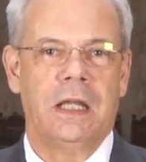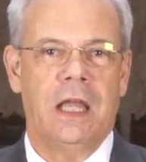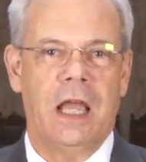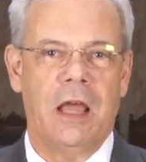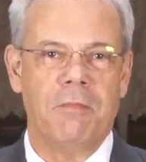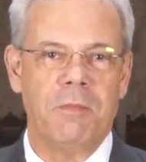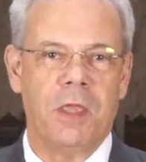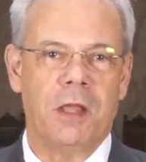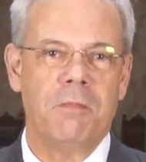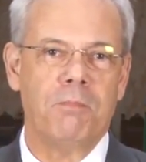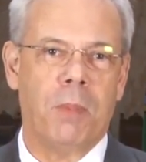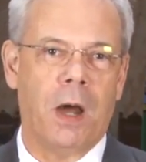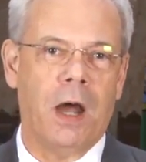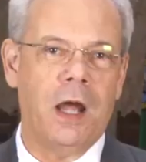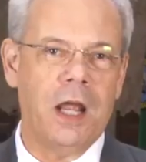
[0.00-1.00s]
and then
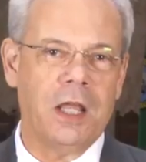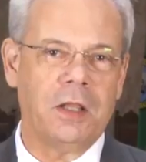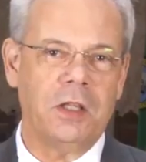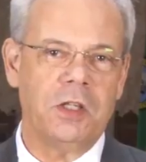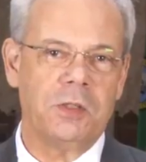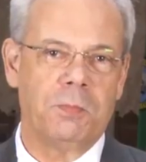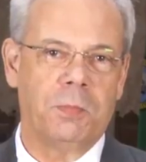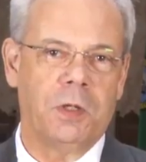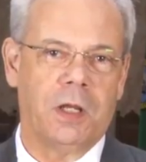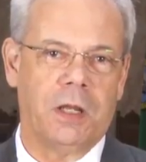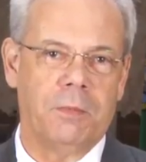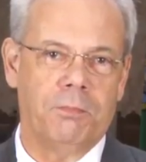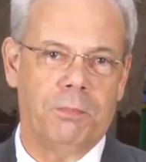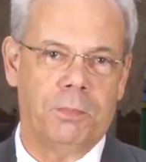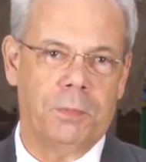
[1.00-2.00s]
buying these
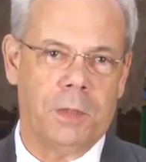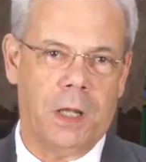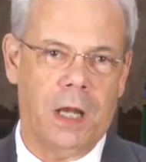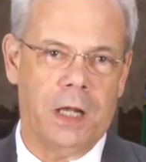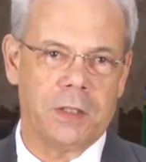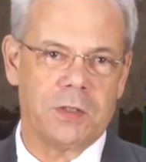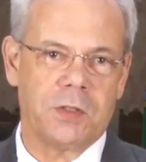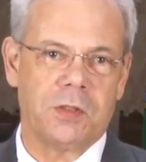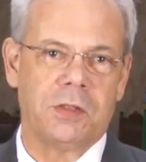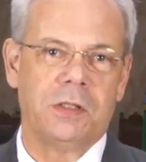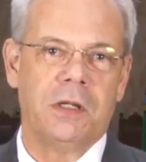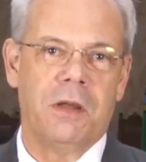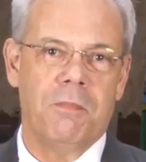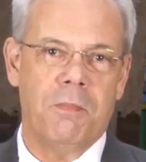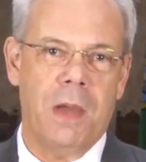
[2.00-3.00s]
cuts
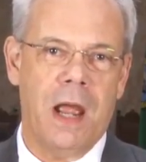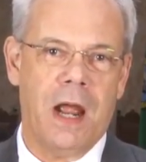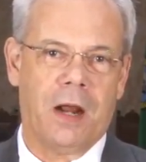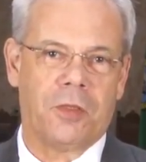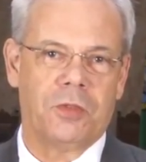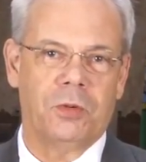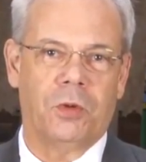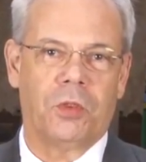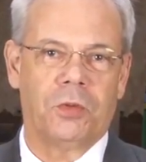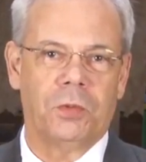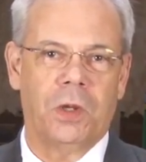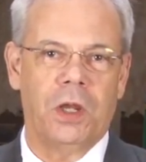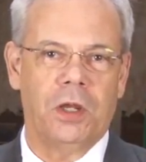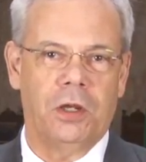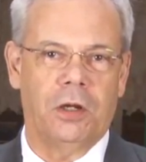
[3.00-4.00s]
back through a
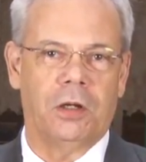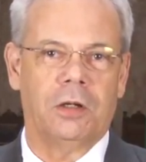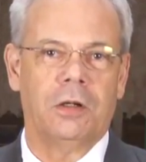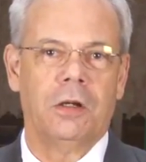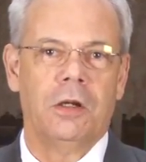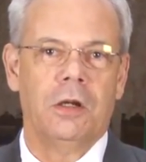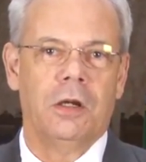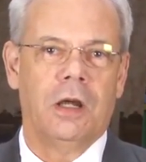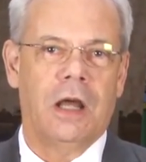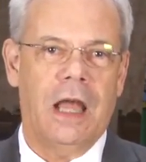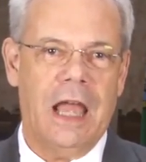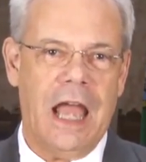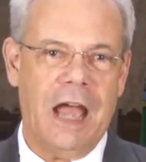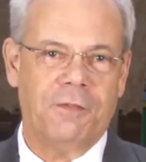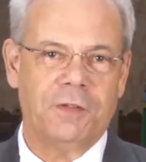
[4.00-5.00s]
three-year,
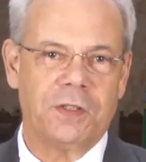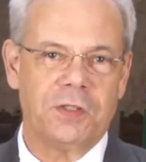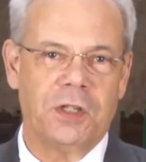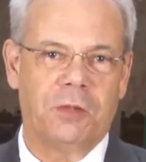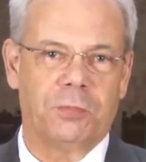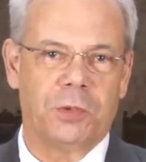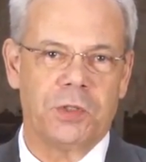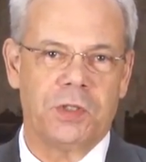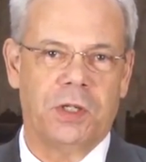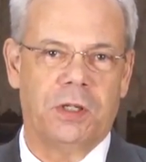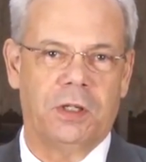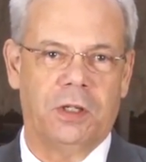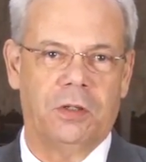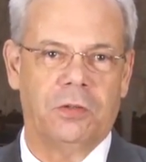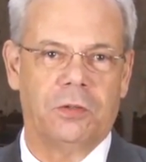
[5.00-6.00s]
half-a-cent
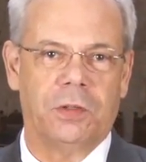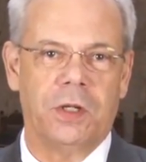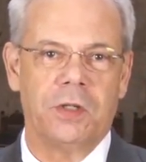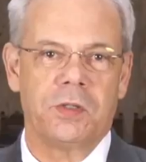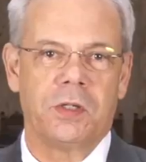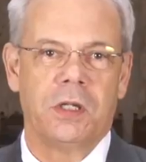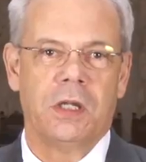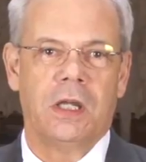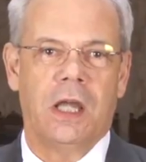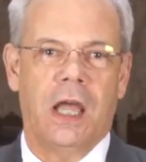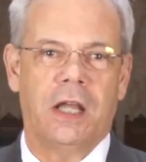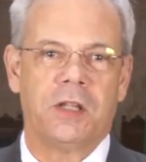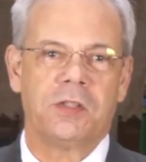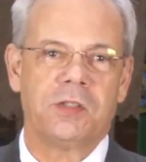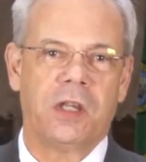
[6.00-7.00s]
% increase
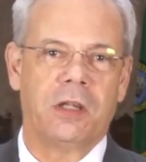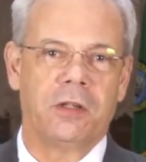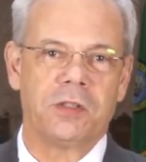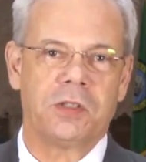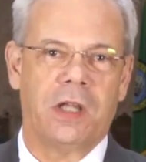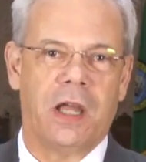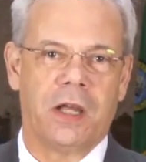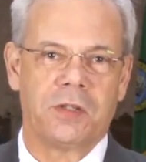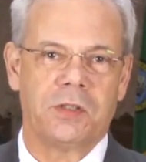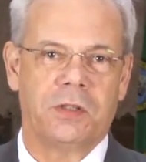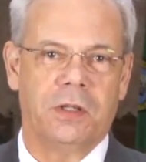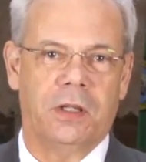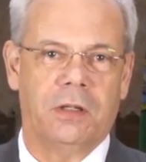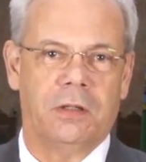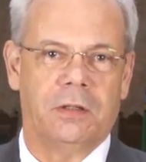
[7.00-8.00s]
and a sales tax
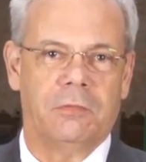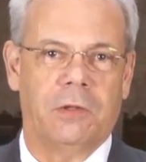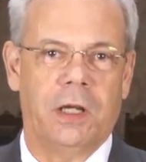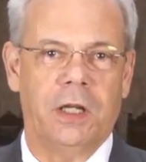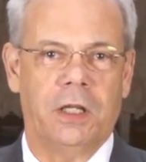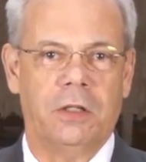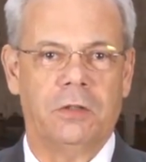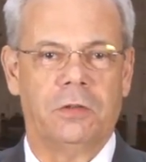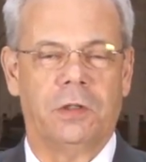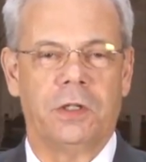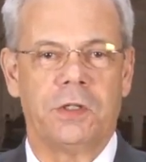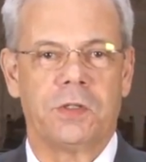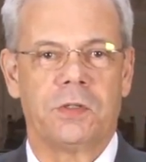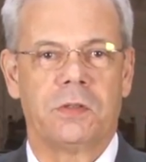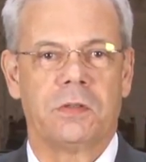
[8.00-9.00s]
rate
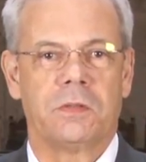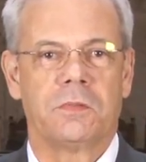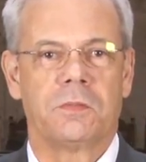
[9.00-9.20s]
increase.